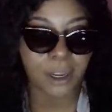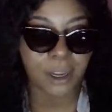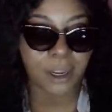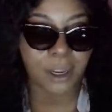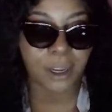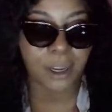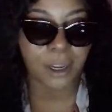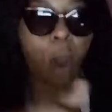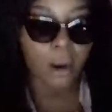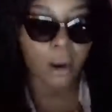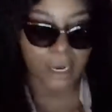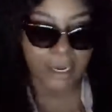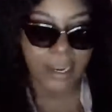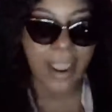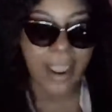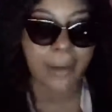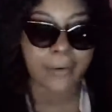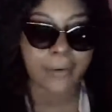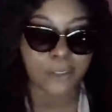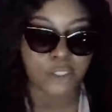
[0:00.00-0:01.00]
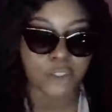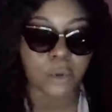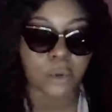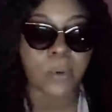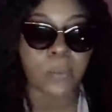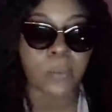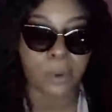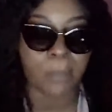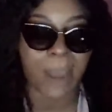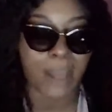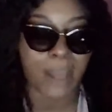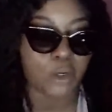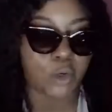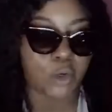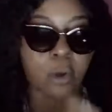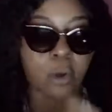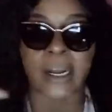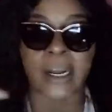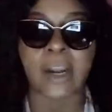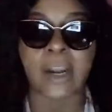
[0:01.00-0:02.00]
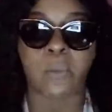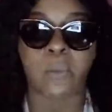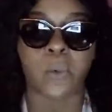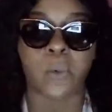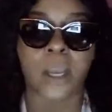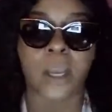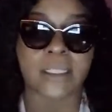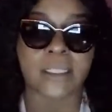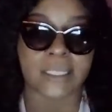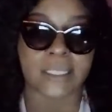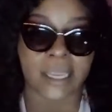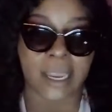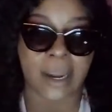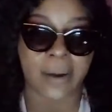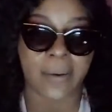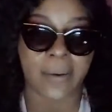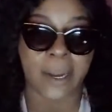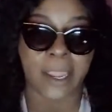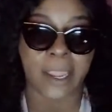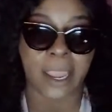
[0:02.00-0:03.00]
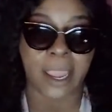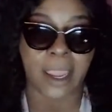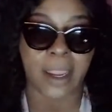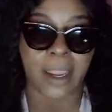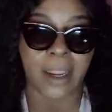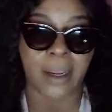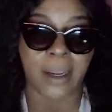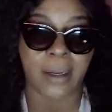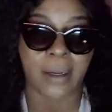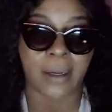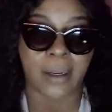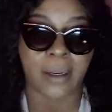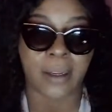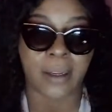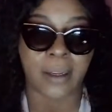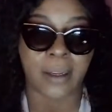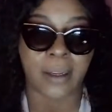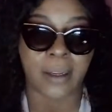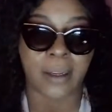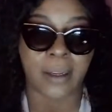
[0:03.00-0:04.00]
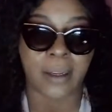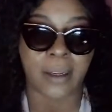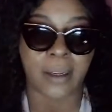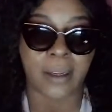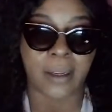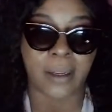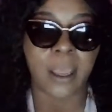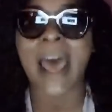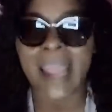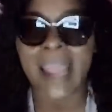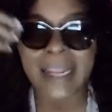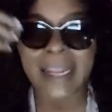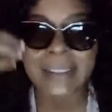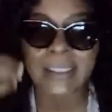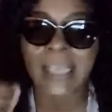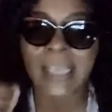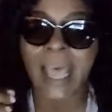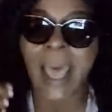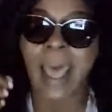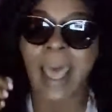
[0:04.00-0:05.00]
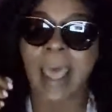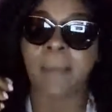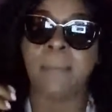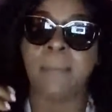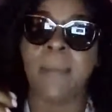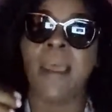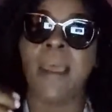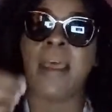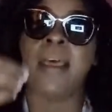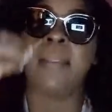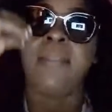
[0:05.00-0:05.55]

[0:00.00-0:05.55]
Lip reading: I'm walking down the street with my daughter and run into Eric Kane. By that time,